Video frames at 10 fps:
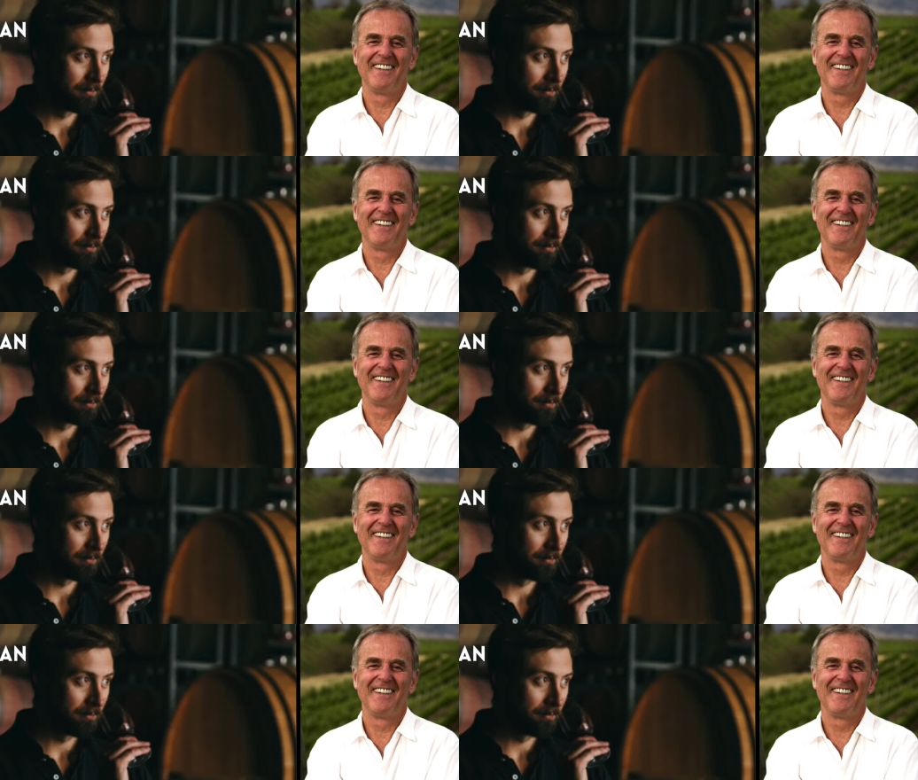
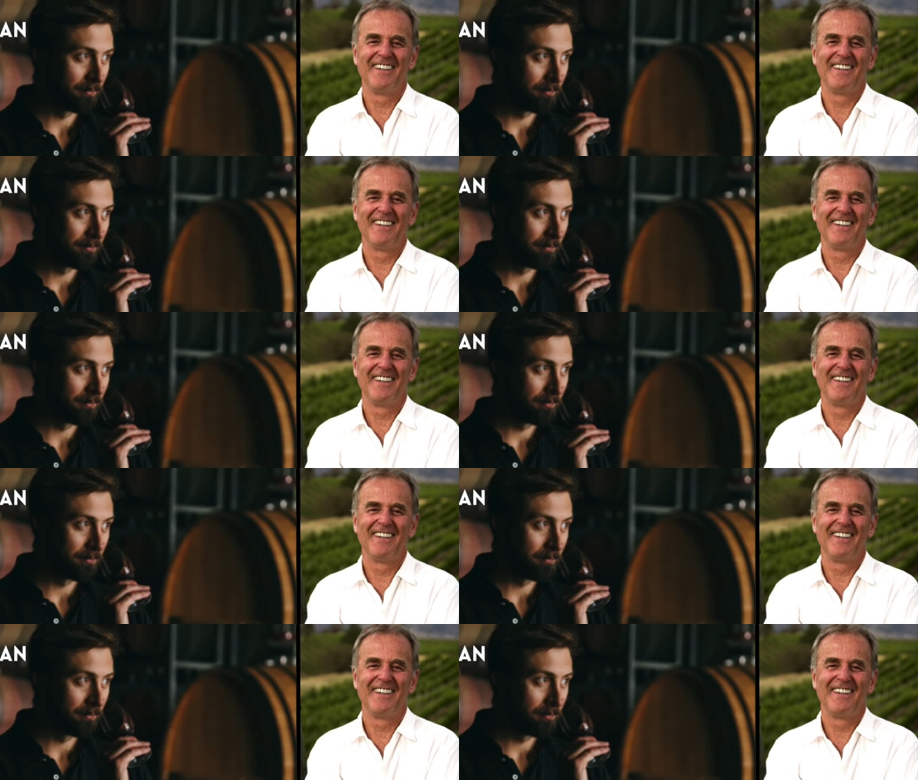
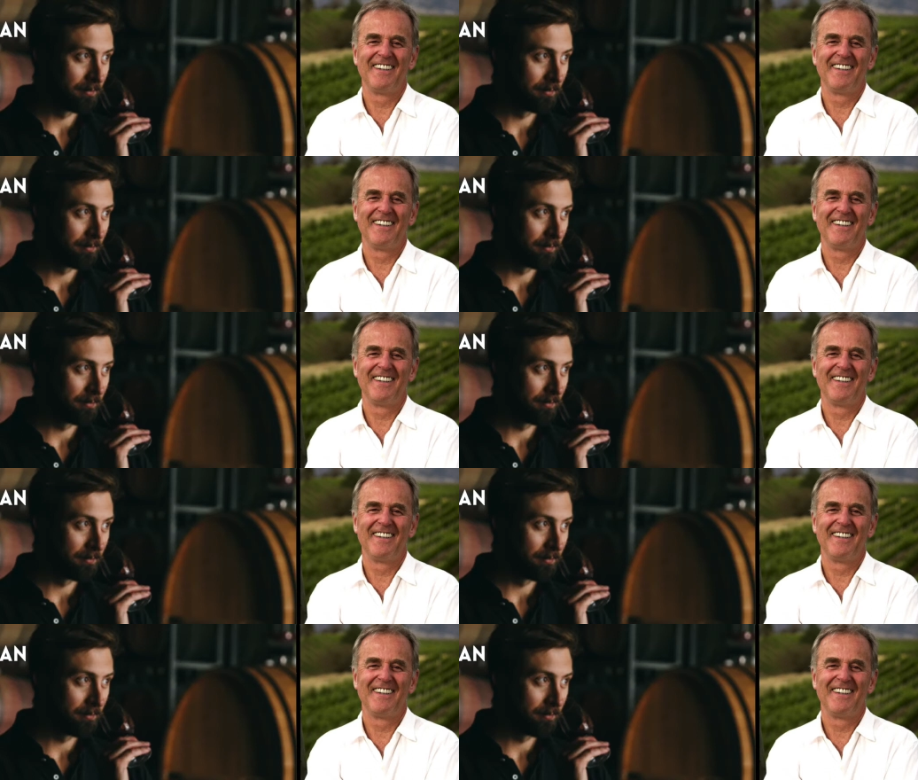
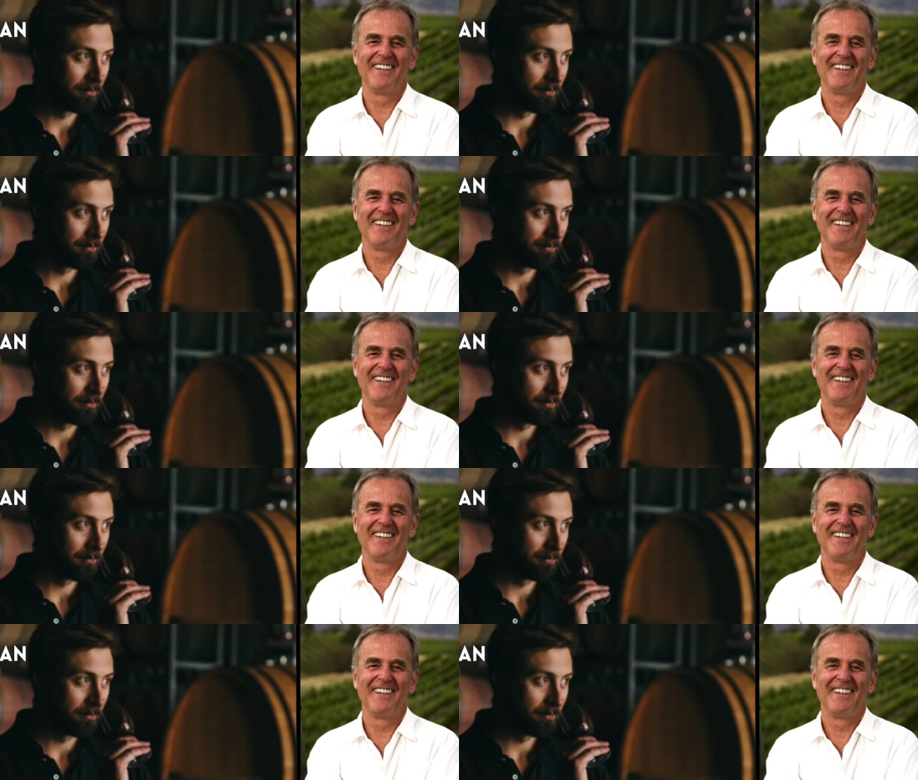[no speech]